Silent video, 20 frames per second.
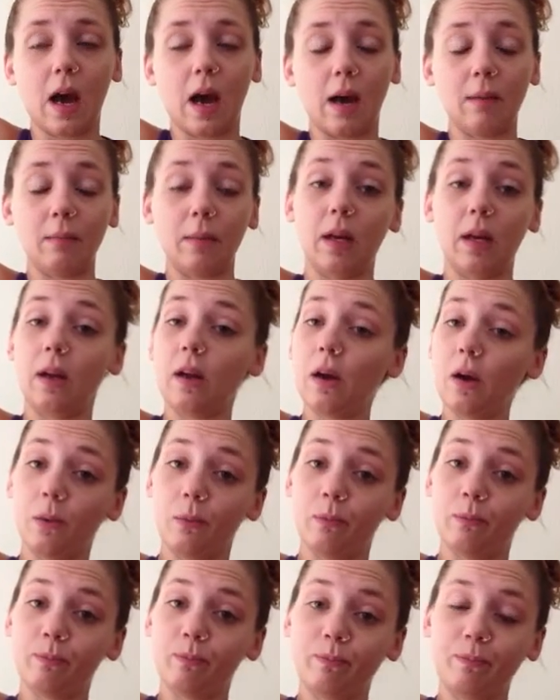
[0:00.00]
I'm gonna go.
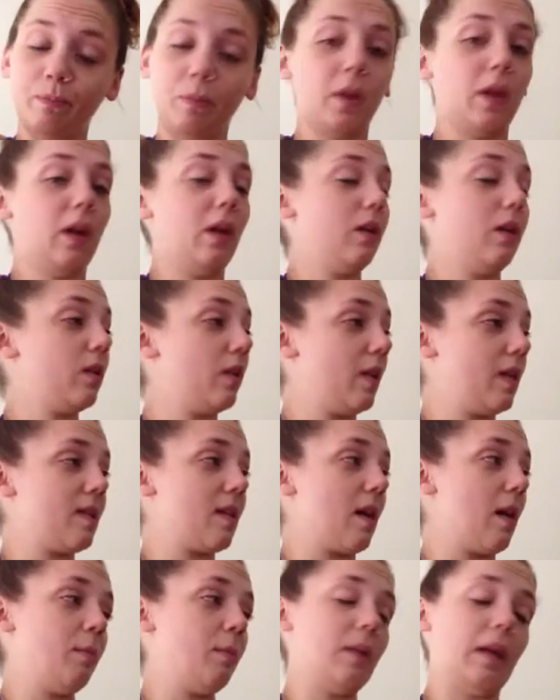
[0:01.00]
So that's
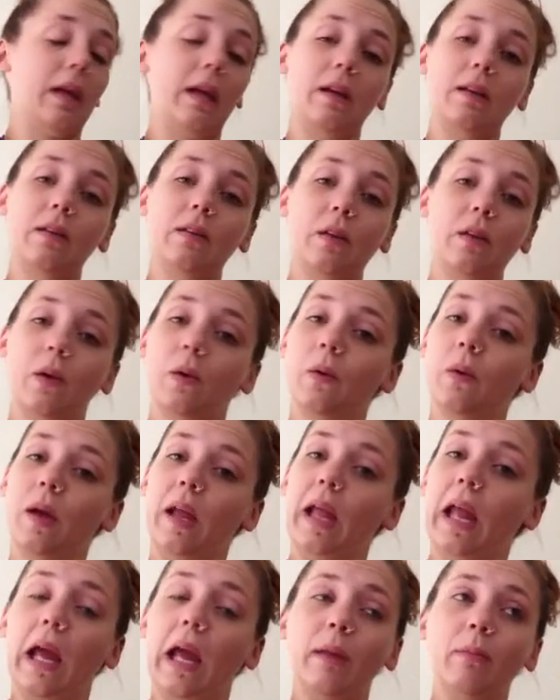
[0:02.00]
the update. So
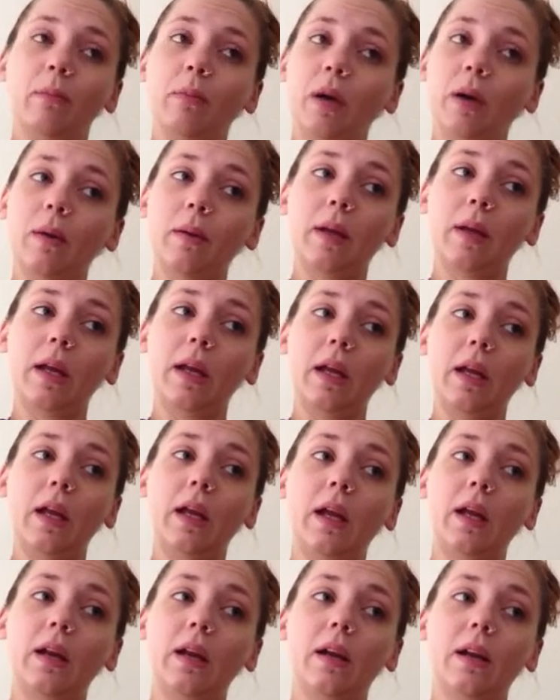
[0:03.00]
again,
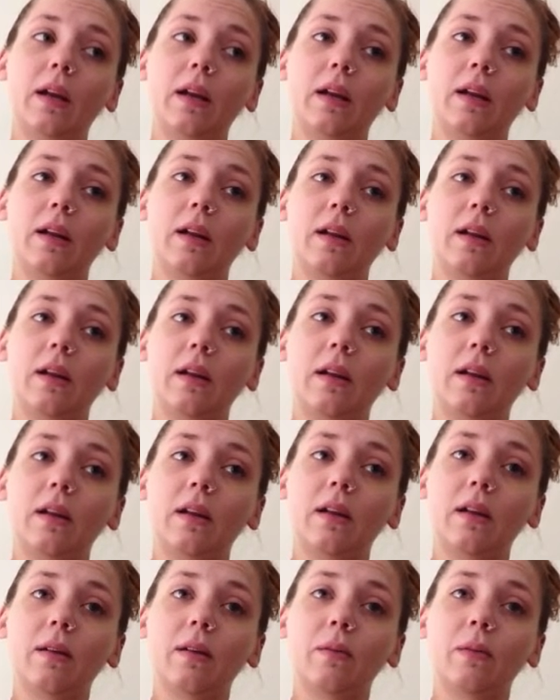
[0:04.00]
probably
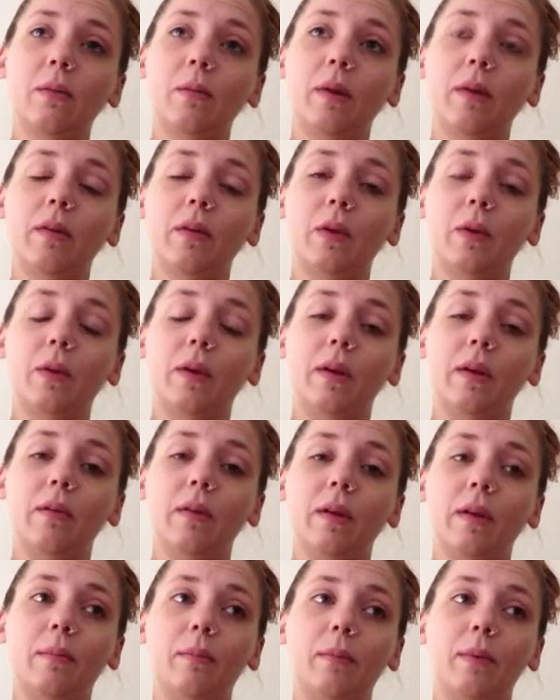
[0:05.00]
won't be able to do any
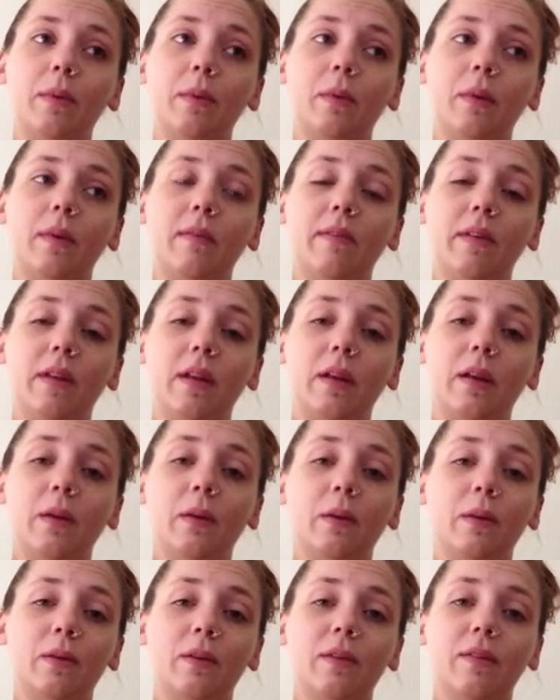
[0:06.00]
really beauty
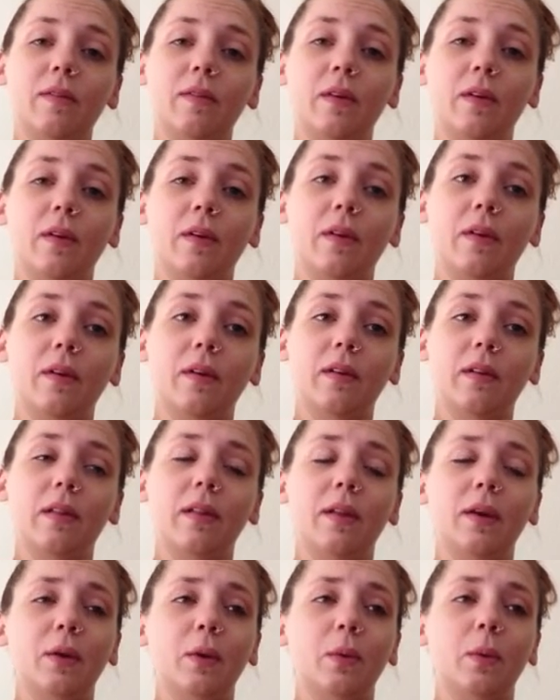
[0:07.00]
videos for
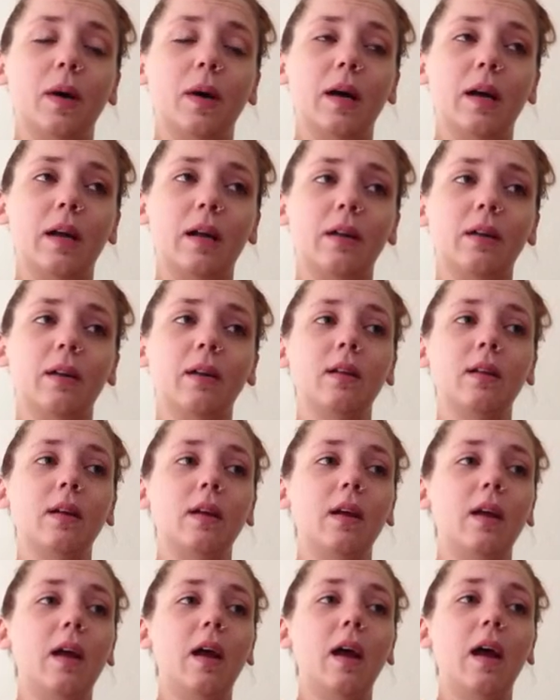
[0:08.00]
a little while.
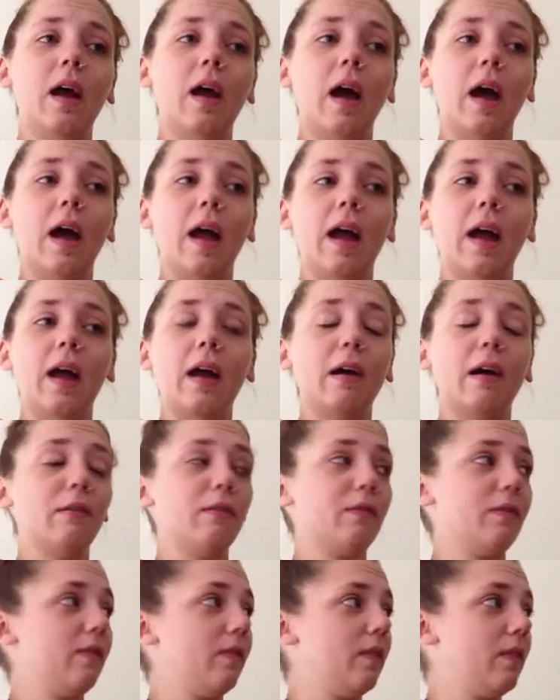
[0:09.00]
I
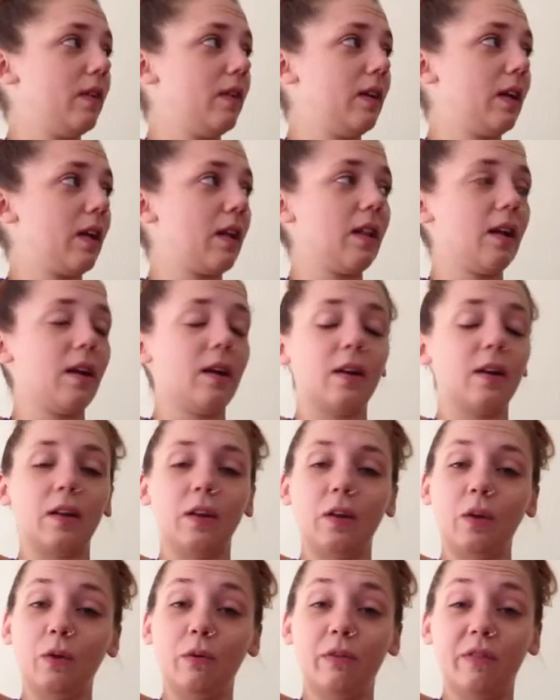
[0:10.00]
have declared a
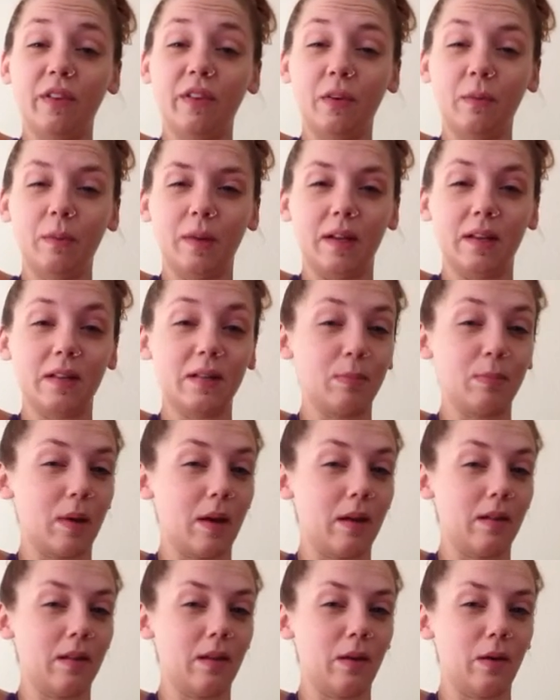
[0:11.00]
new filming
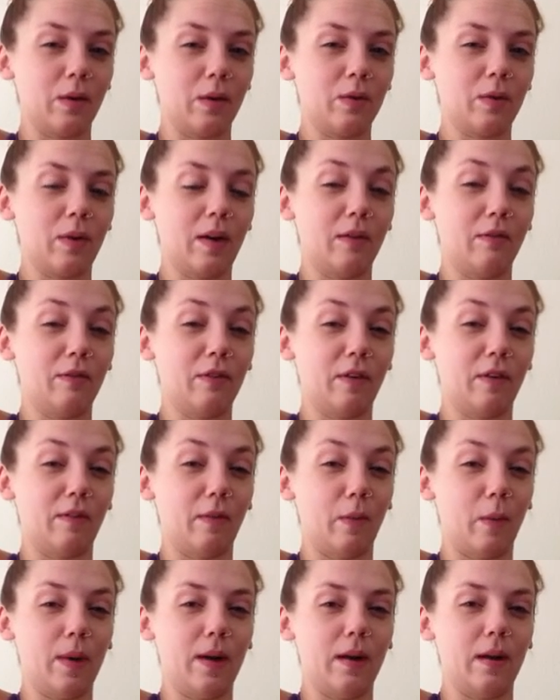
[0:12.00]
spot though. It's right in front of
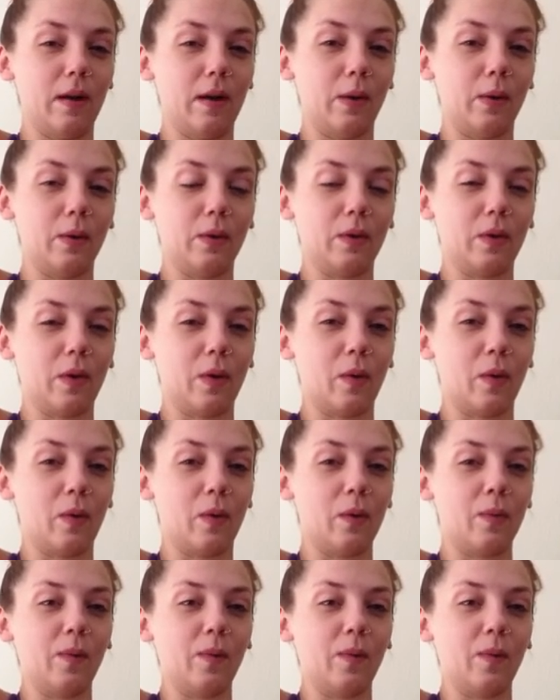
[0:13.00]
a window, so